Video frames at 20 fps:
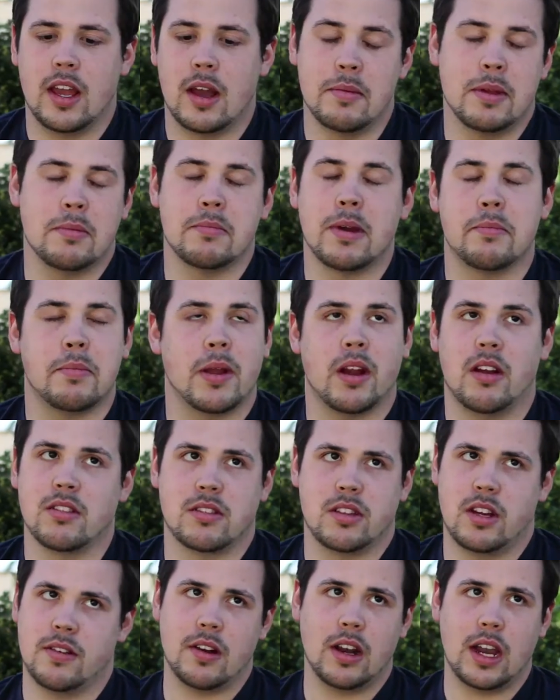I mean, my parents
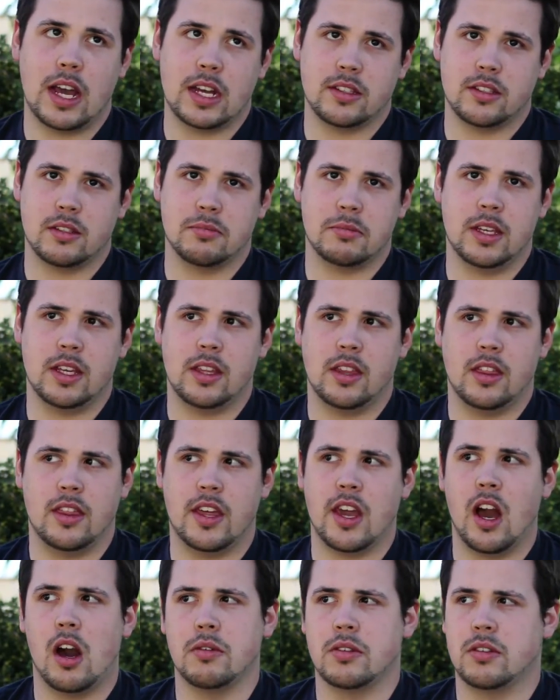never lied to me. They
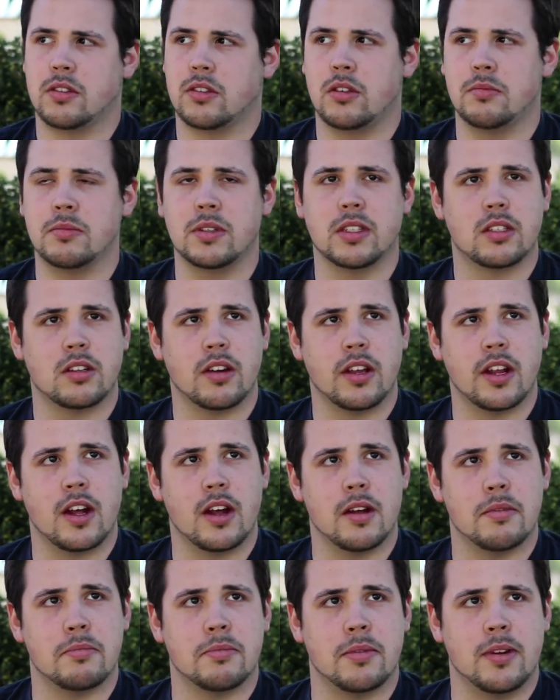always told me straight
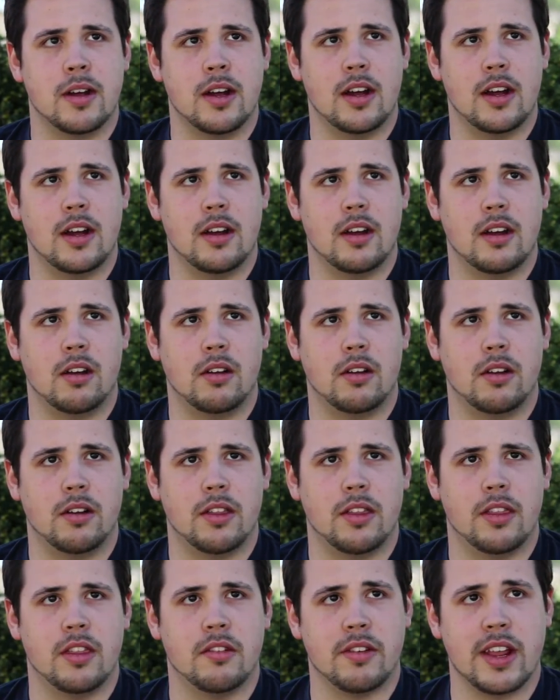up uh,
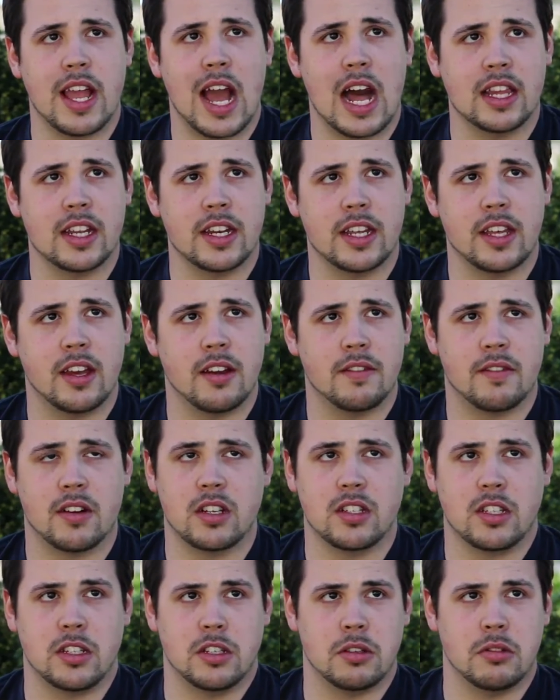the reality of our
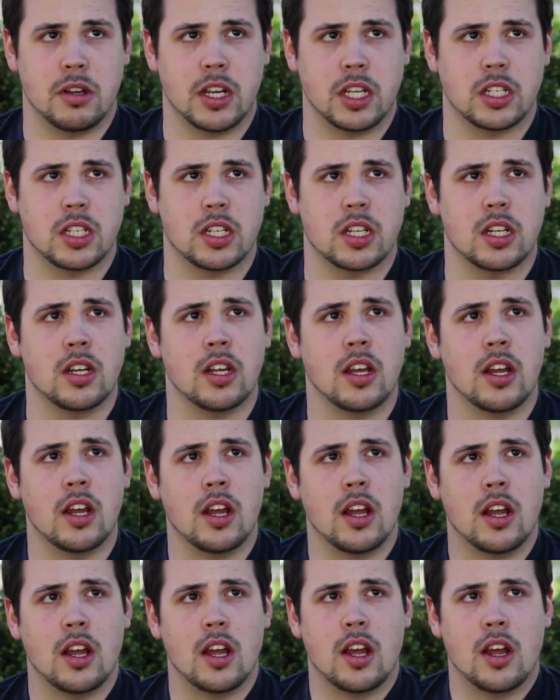situation.
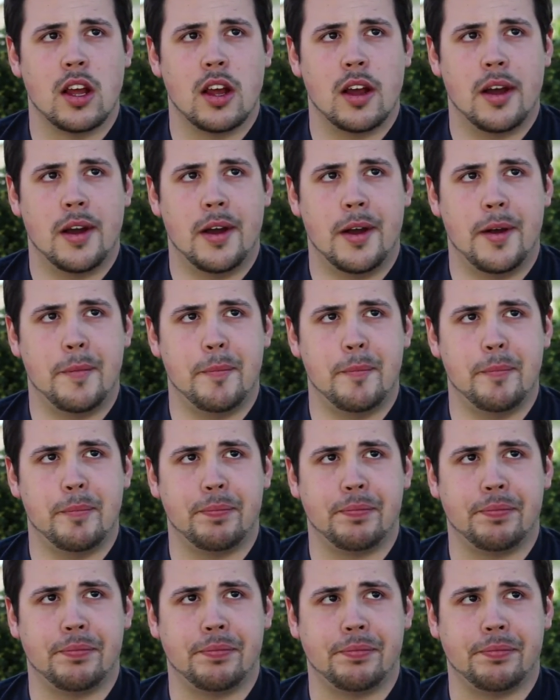Um,
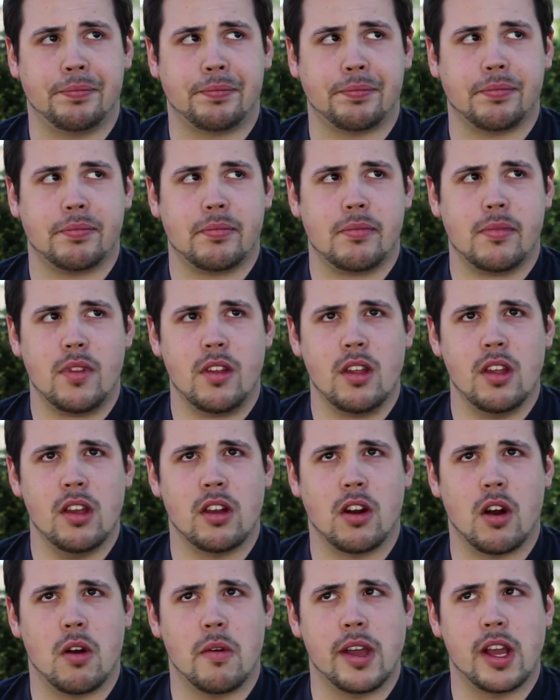
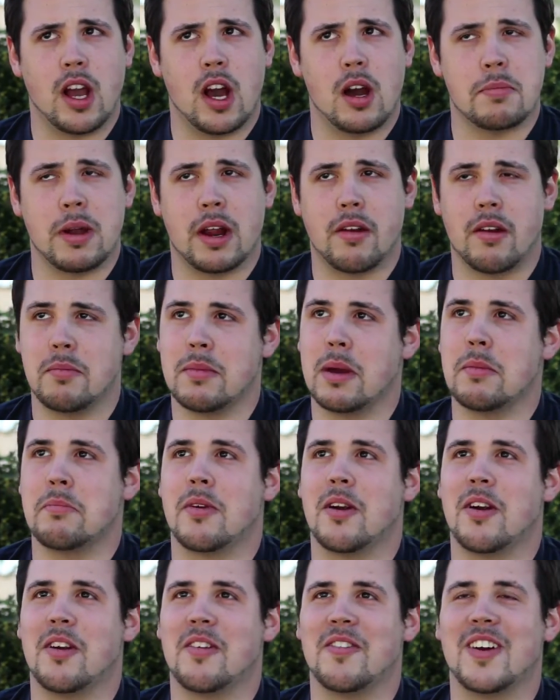growing up, I
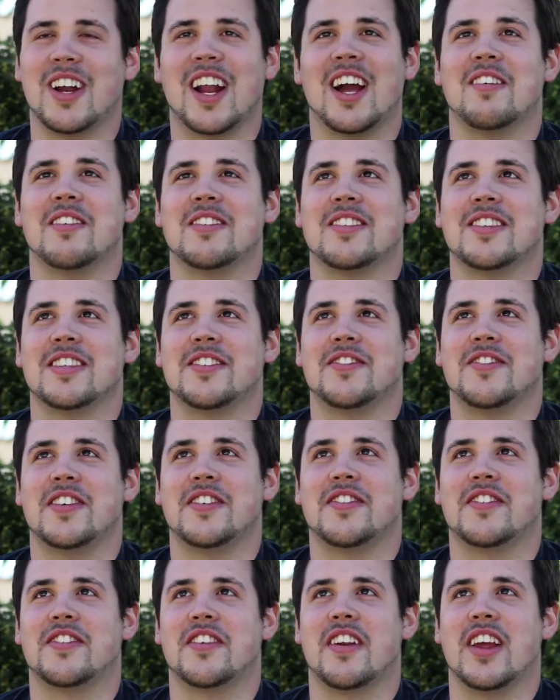remember when I was in the
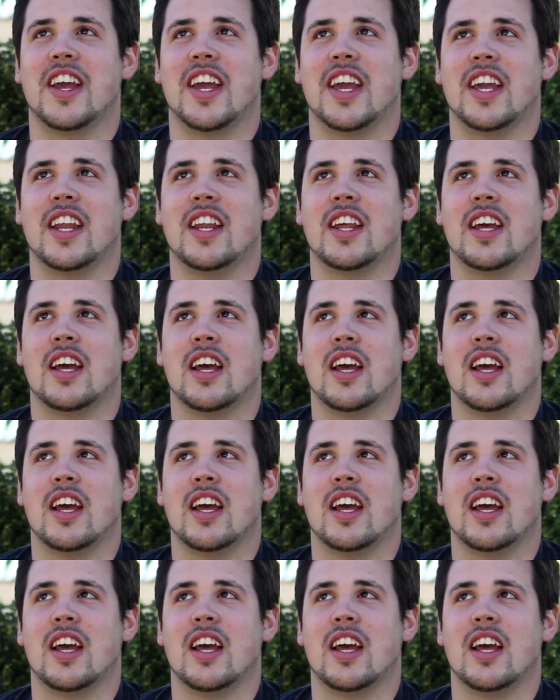fifth grade